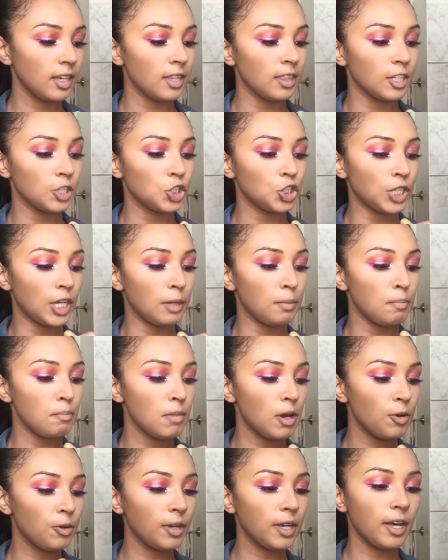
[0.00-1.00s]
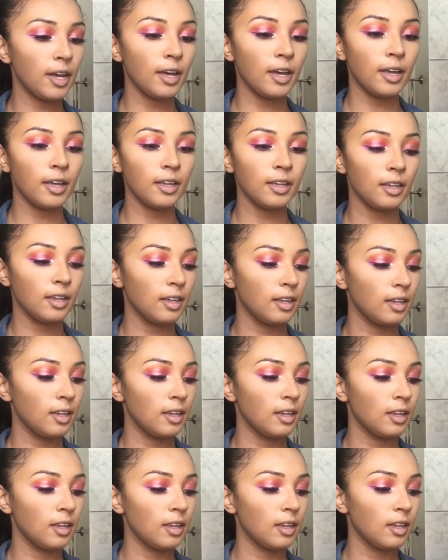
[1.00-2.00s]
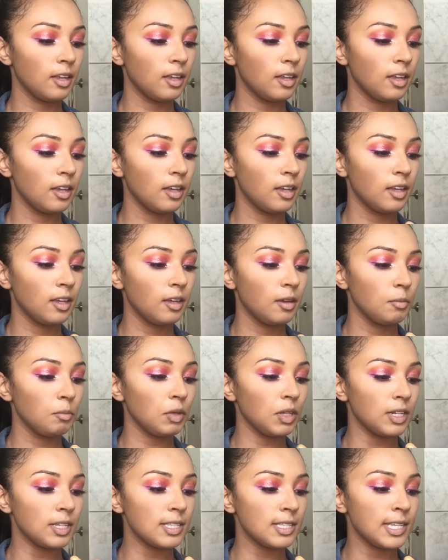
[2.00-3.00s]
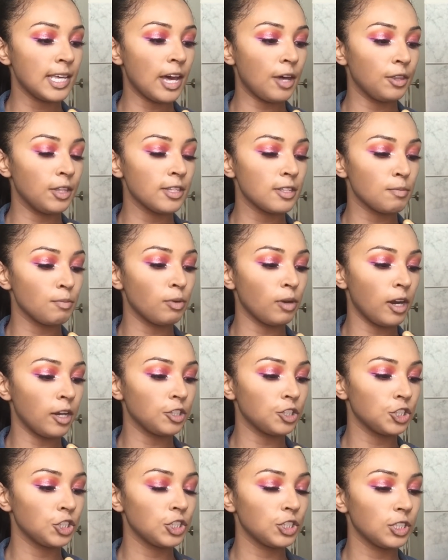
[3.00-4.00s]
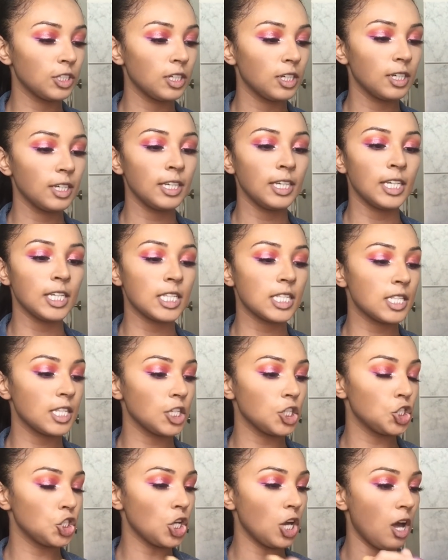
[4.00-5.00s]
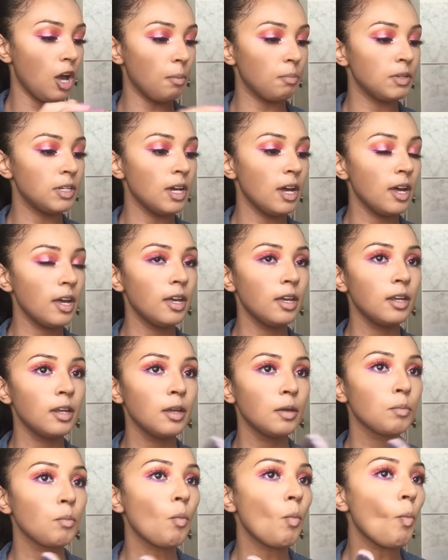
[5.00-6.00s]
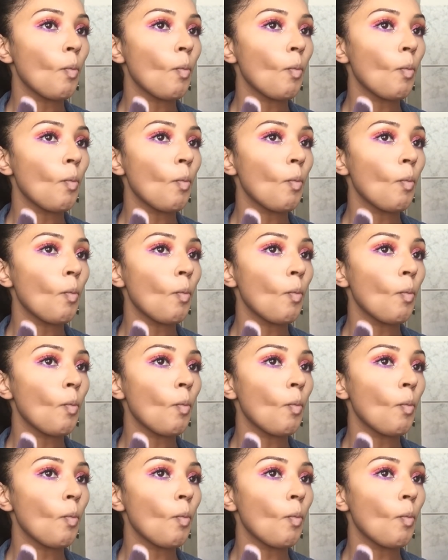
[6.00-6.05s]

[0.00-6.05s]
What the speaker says: in the shade Mocha. I'm gonna see how this brush gets the job done.